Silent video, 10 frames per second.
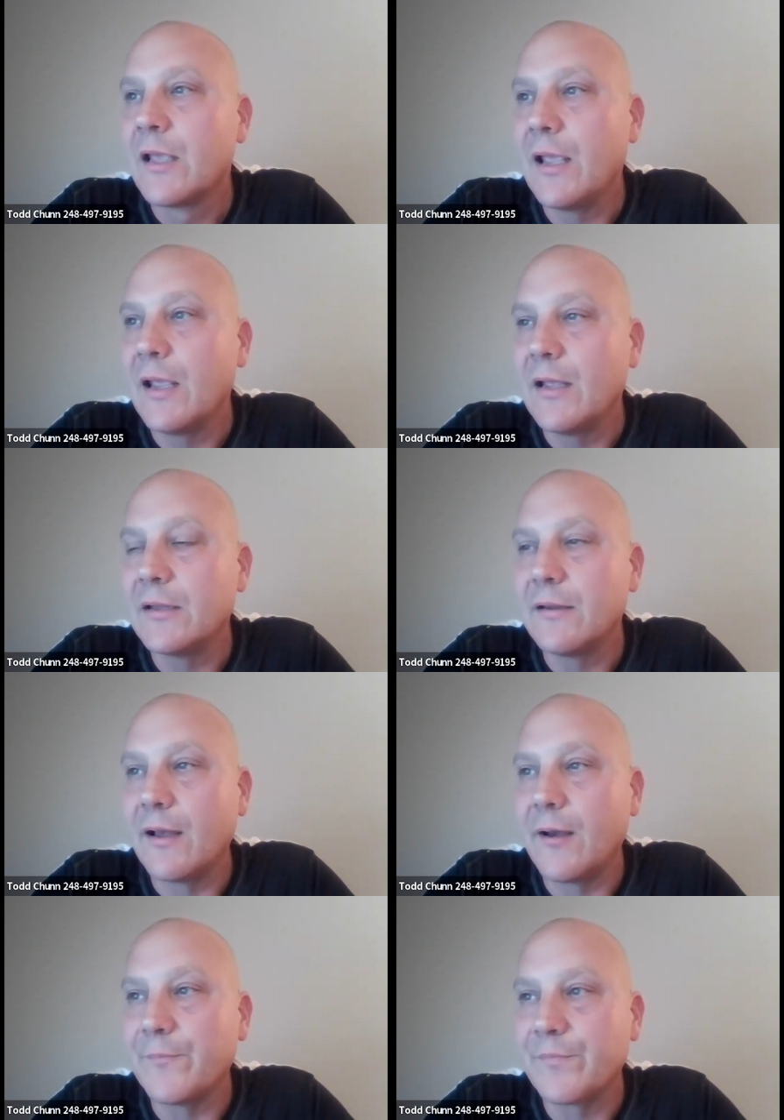And
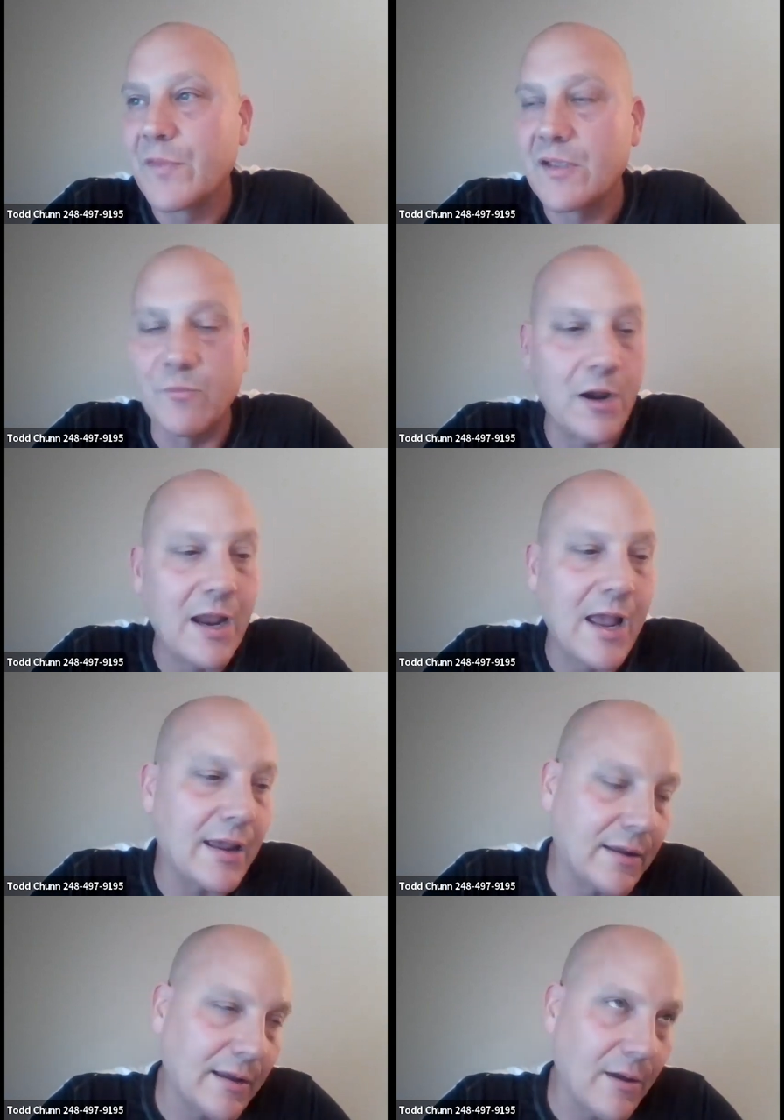because um, one
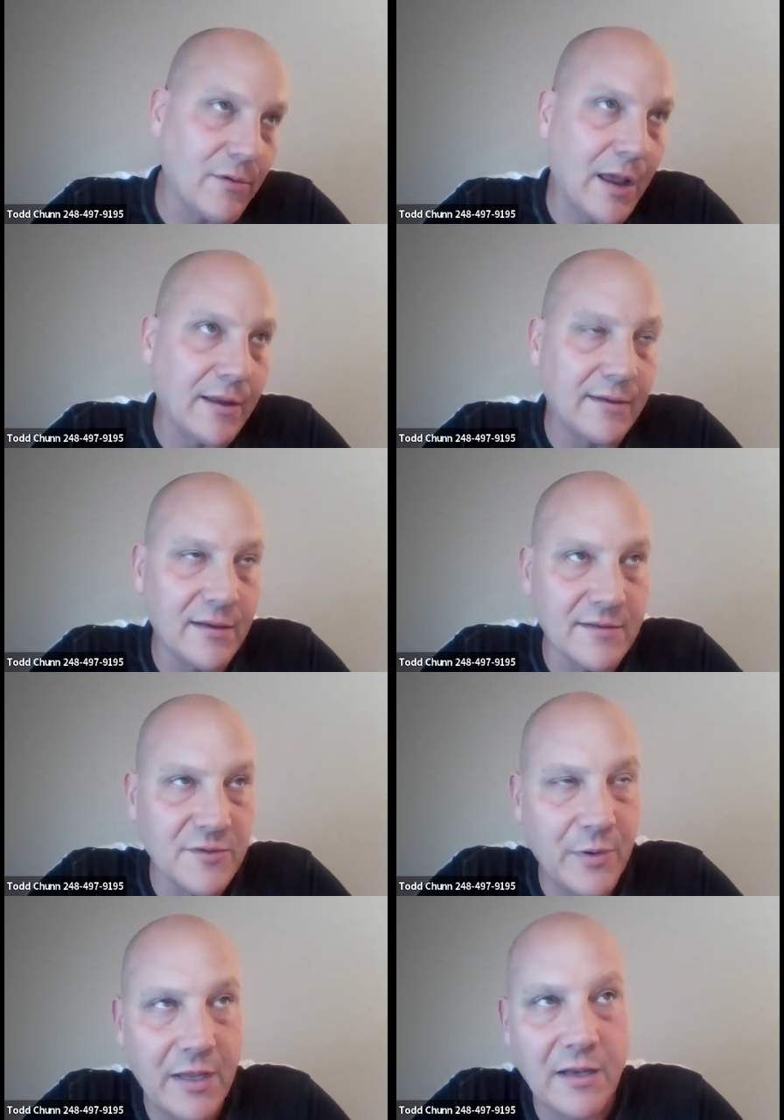guy, I, I did a
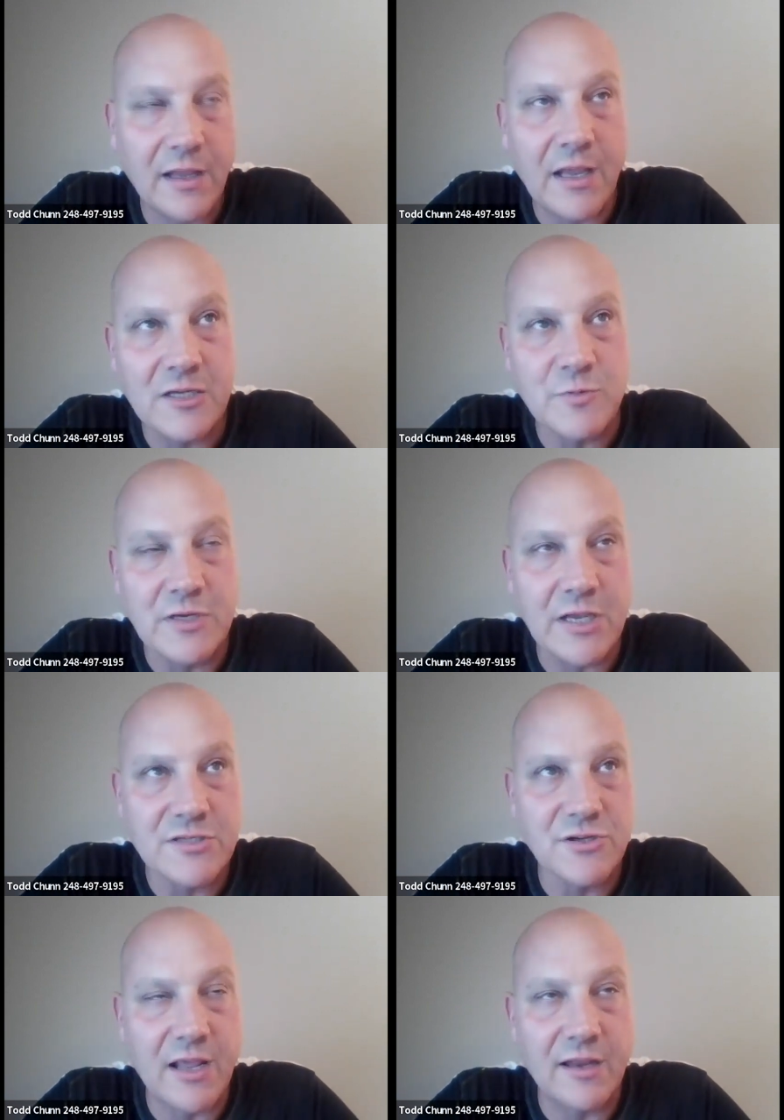speaking engagement
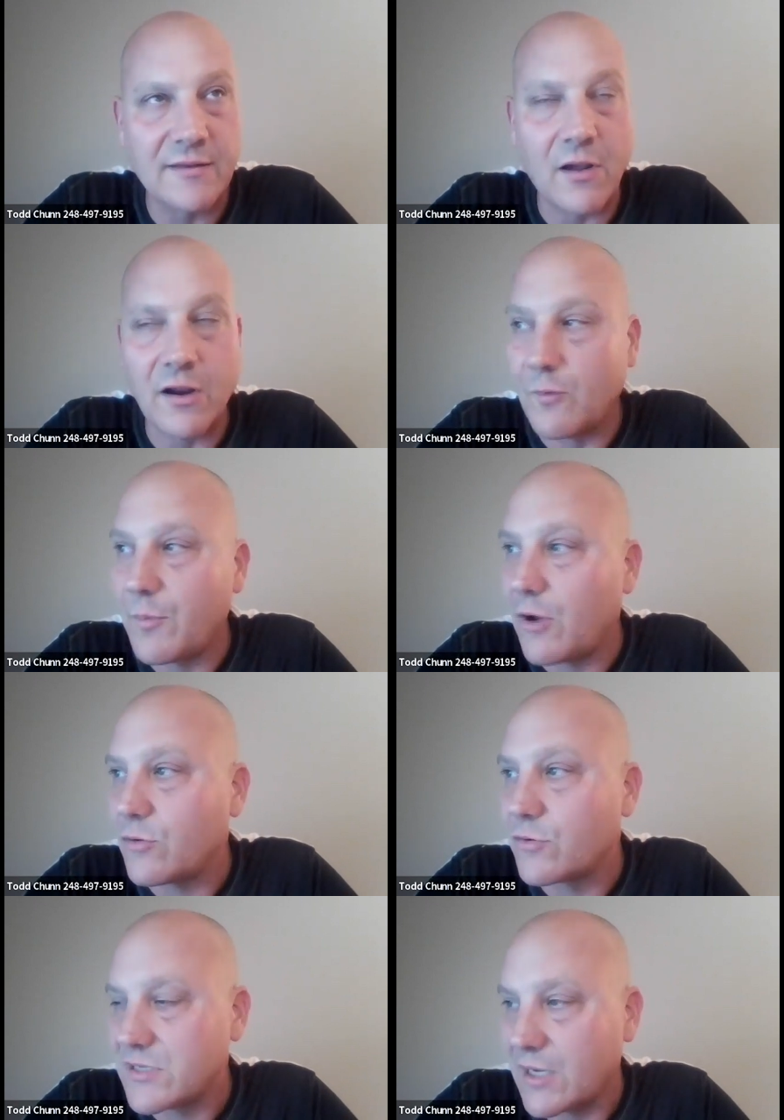yesterday talking about
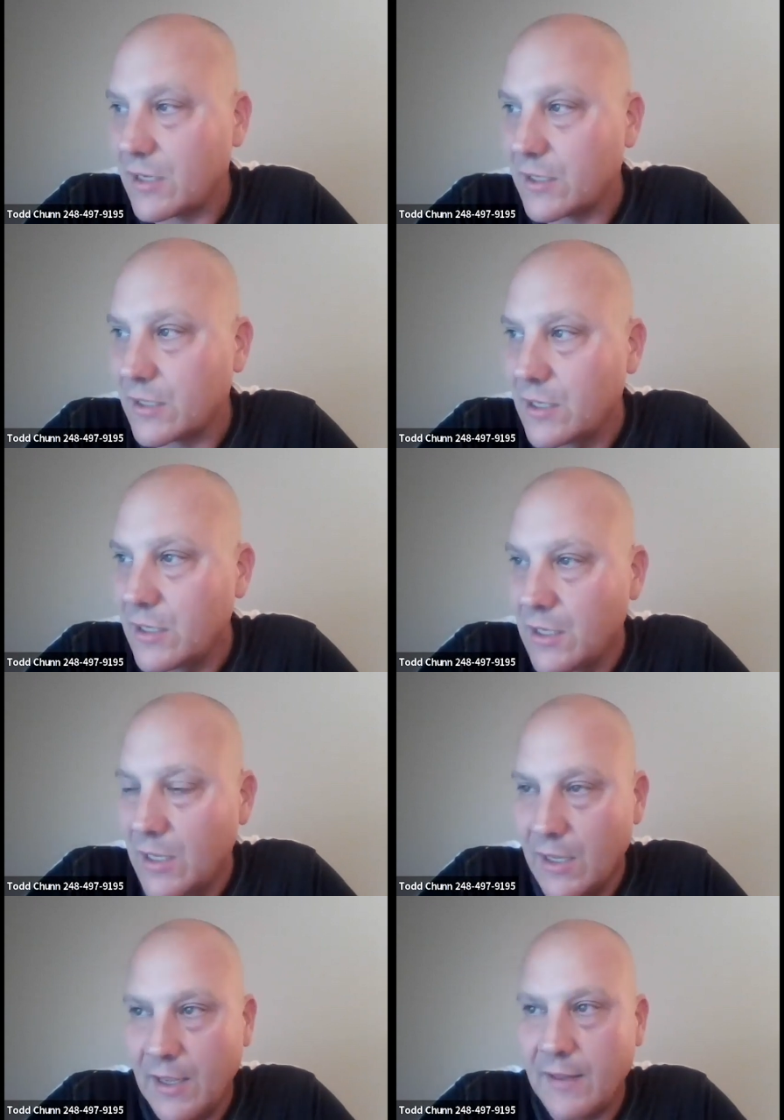wholesaling.
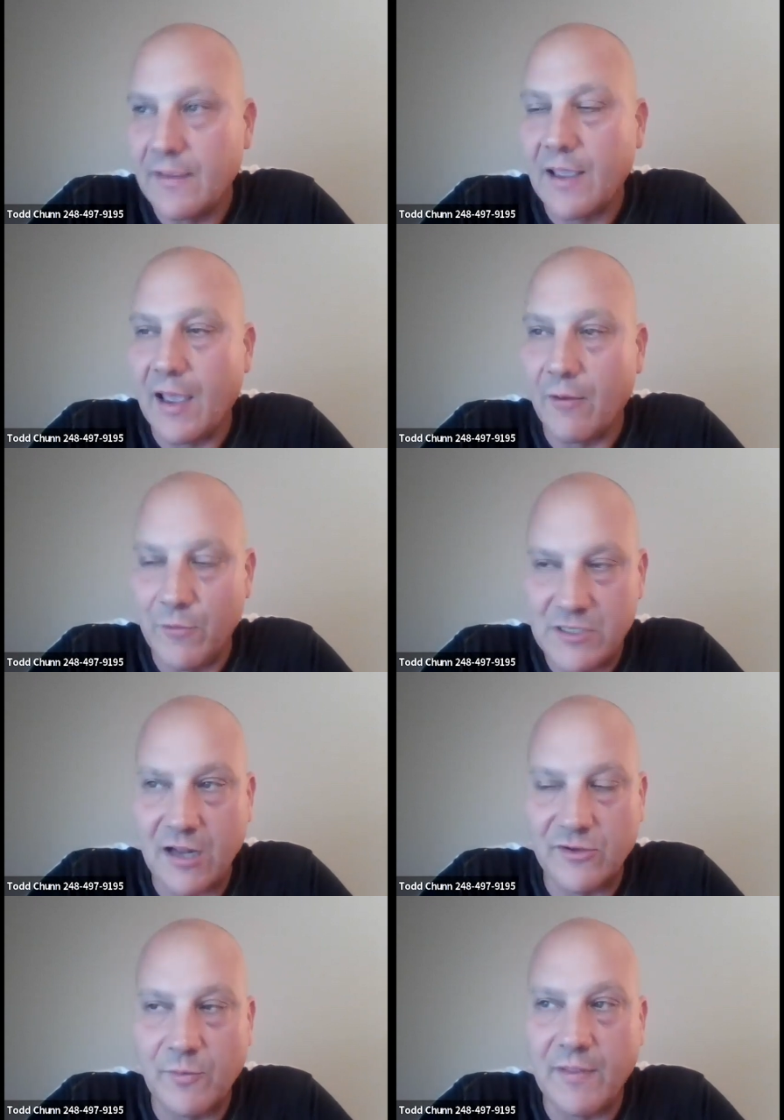And the guy reached
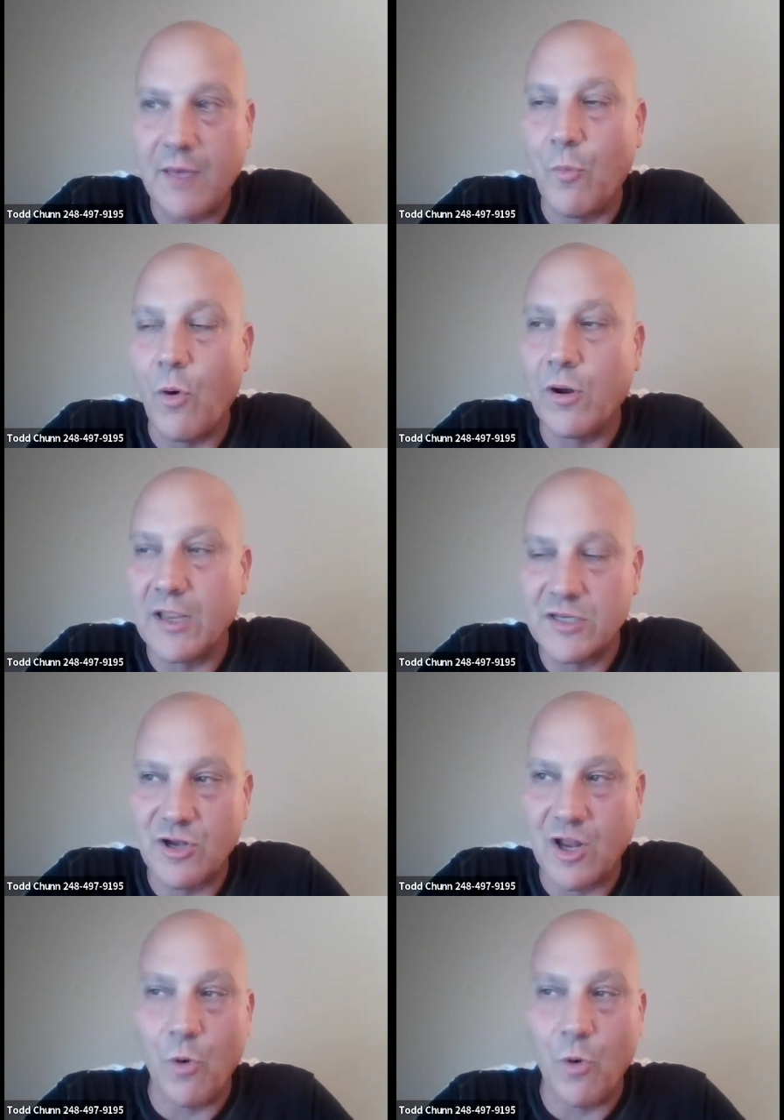out to me that morning, yesterday